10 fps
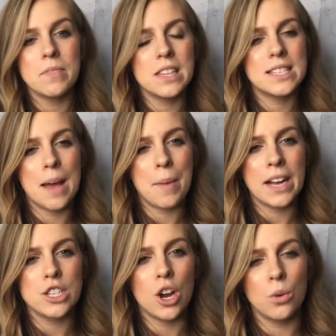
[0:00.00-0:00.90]

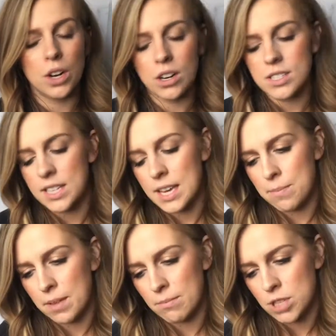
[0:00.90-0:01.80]
semi-toner to
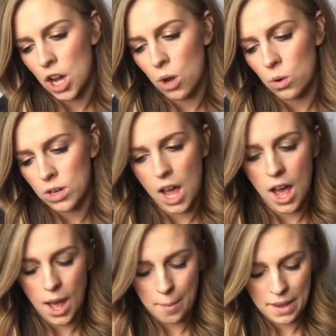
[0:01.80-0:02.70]
keep them toned.
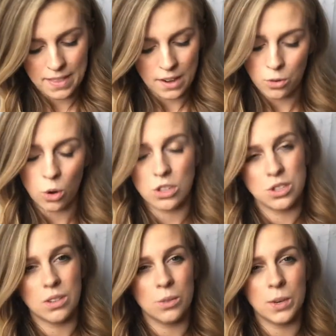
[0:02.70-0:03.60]
And then of course
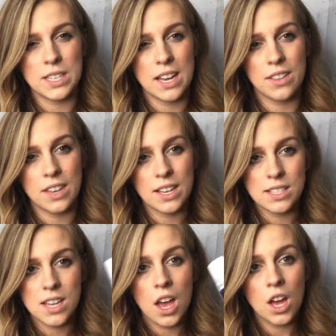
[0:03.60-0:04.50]
you can retail
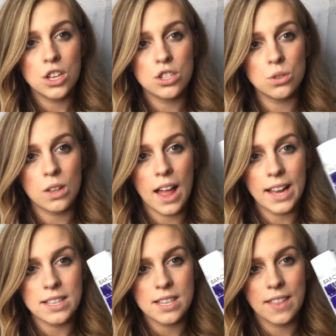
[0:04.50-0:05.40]
these to
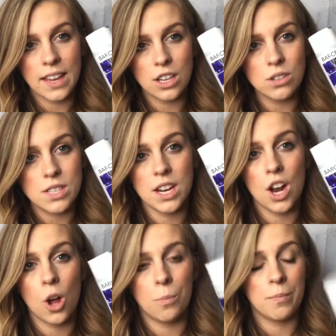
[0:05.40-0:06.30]
clients and they can use it at
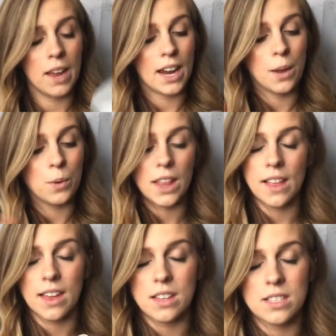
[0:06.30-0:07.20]
home. And I really
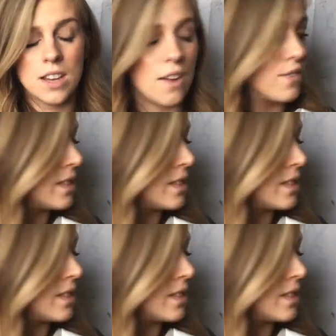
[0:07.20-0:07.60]
like the stuff. It